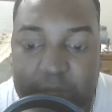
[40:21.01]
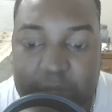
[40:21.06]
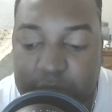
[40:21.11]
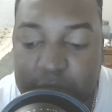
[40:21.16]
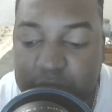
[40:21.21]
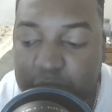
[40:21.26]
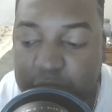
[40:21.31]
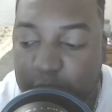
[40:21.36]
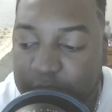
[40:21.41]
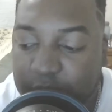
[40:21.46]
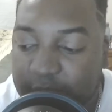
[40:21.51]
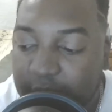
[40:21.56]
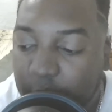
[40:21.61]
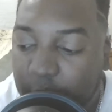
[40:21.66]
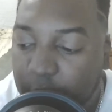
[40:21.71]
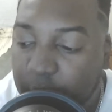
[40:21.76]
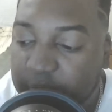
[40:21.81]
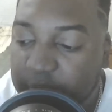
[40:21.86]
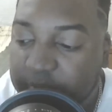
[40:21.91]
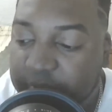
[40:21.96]
So that
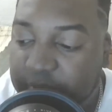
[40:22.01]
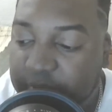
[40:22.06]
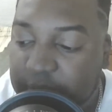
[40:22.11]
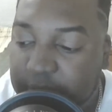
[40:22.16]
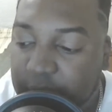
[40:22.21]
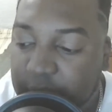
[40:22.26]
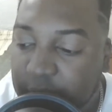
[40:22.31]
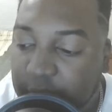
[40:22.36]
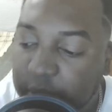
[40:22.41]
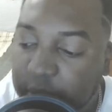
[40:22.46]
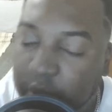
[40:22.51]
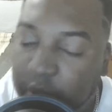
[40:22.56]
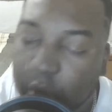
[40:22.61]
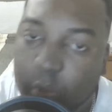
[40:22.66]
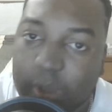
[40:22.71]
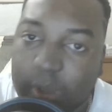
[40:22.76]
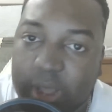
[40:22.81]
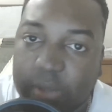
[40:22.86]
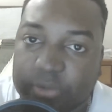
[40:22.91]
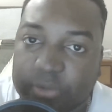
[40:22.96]
one female can go
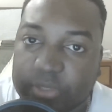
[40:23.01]
out